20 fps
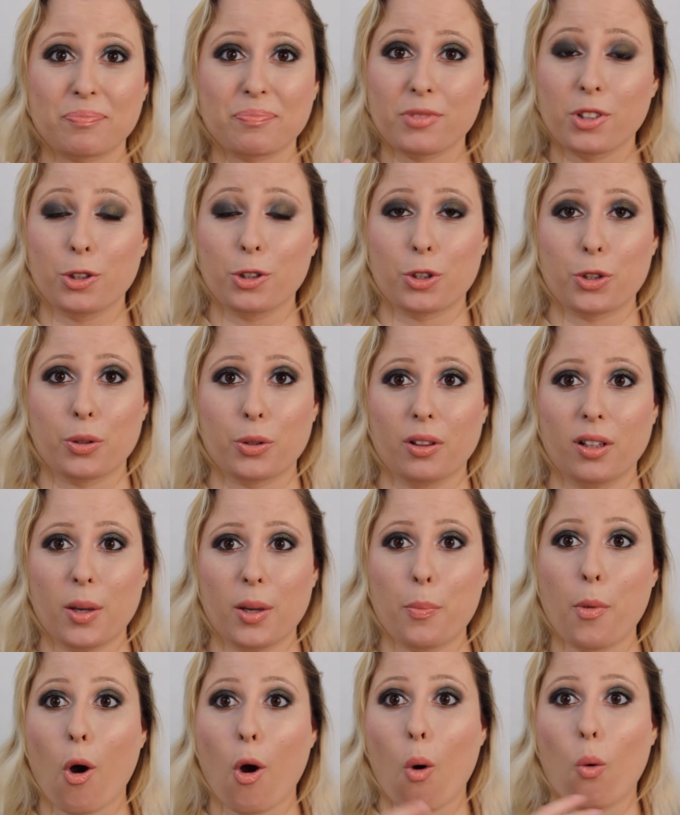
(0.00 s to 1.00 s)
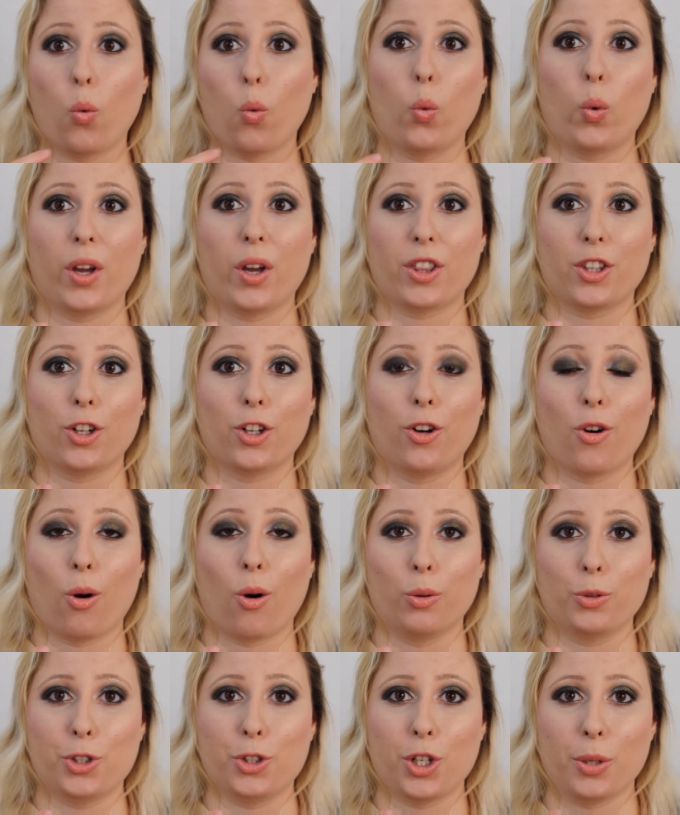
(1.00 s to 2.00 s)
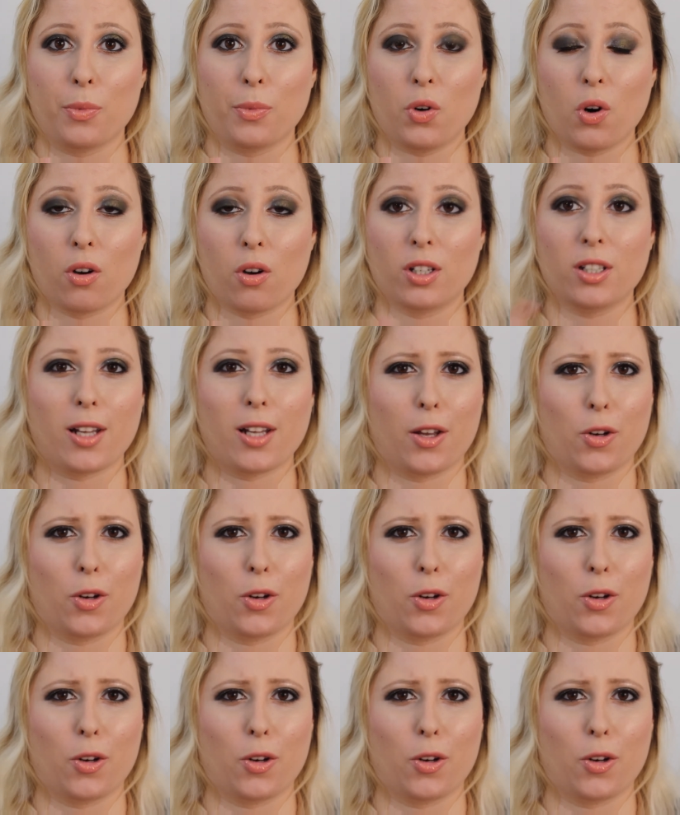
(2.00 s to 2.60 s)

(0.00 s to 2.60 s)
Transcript: neutral lip with gold shimmer on it.